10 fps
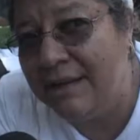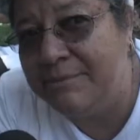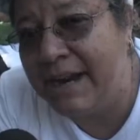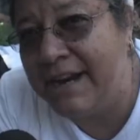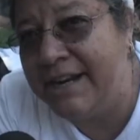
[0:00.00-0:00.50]

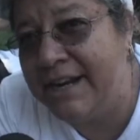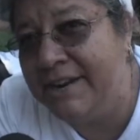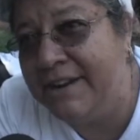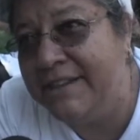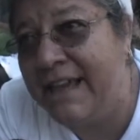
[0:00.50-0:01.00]
I'm tired of
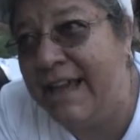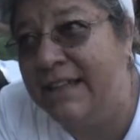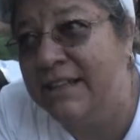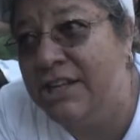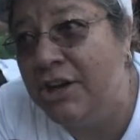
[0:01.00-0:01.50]
hearing
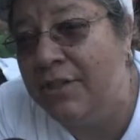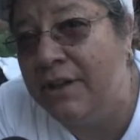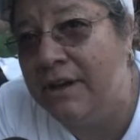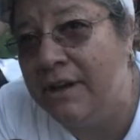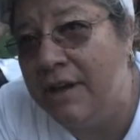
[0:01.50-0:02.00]
that, you know,
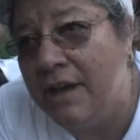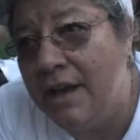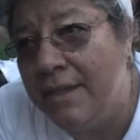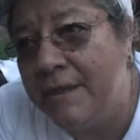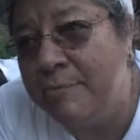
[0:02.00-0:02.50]
the
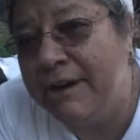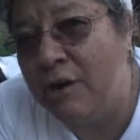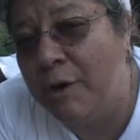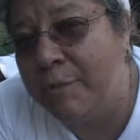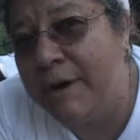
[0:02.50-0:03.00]

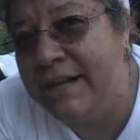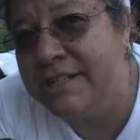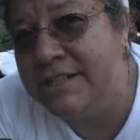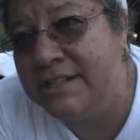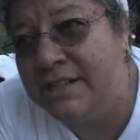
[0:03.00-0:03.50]
big
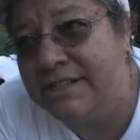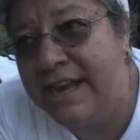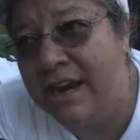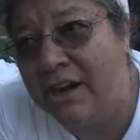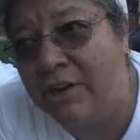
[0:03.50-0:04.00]
corporations are
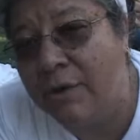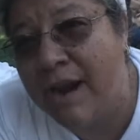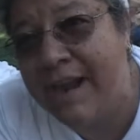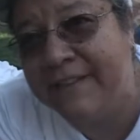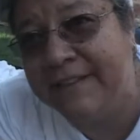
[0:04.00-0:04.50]

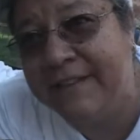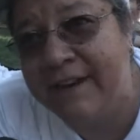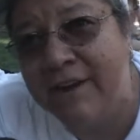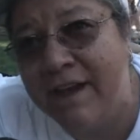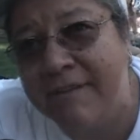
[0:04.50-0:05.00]
crying that
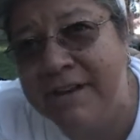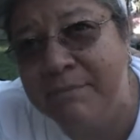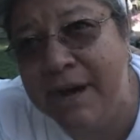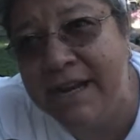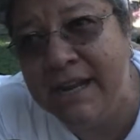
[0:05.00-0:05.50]
they don't have
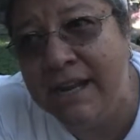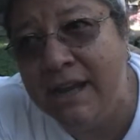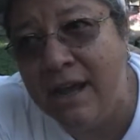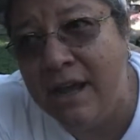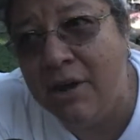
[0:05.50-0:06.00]
any money,
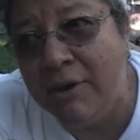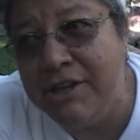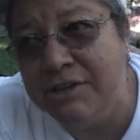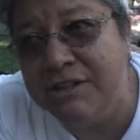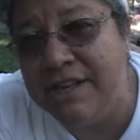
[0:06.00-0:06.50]

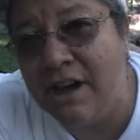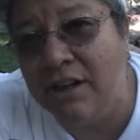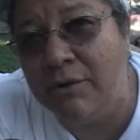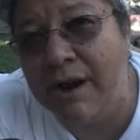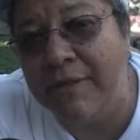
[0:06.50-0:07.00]
when you see
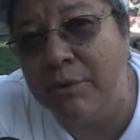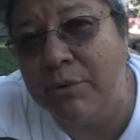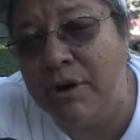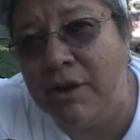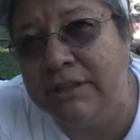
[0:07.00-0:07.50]
all around the
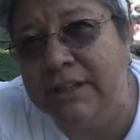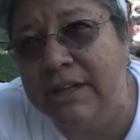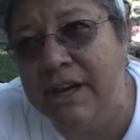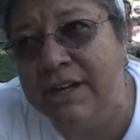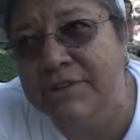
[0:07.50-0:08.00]
world, in
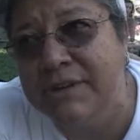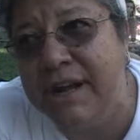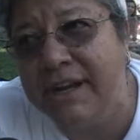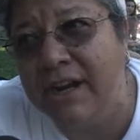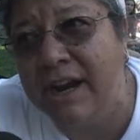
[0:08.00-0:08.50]
the country,
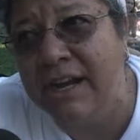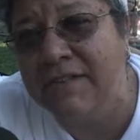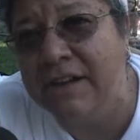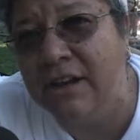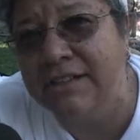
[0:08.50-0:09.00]
and
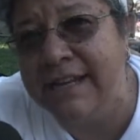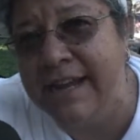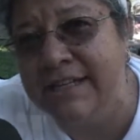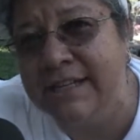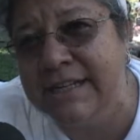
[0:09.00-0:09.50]
even in Los
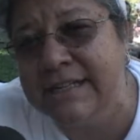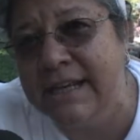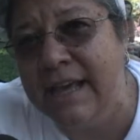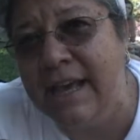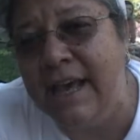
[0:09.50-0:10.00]
Angeles,
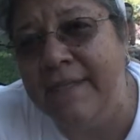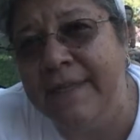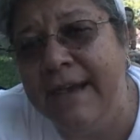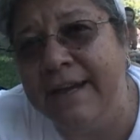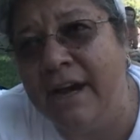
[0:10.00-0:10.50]

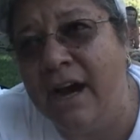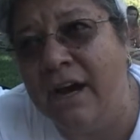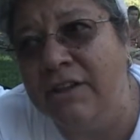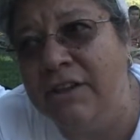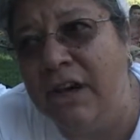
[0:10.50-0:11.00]
that
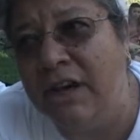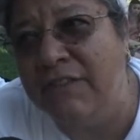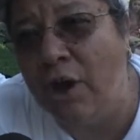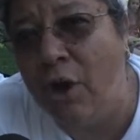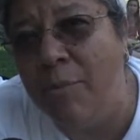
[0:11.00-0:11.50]

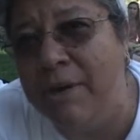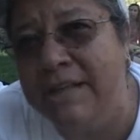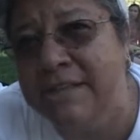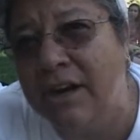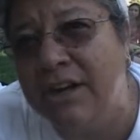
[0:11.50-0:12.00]
the
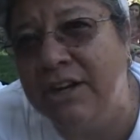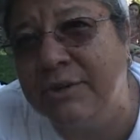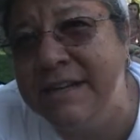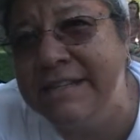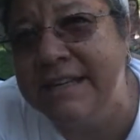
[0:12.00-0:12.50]
homeless are
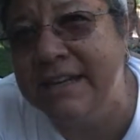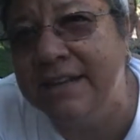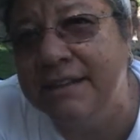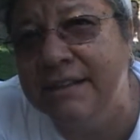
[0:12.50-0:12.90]
increasing.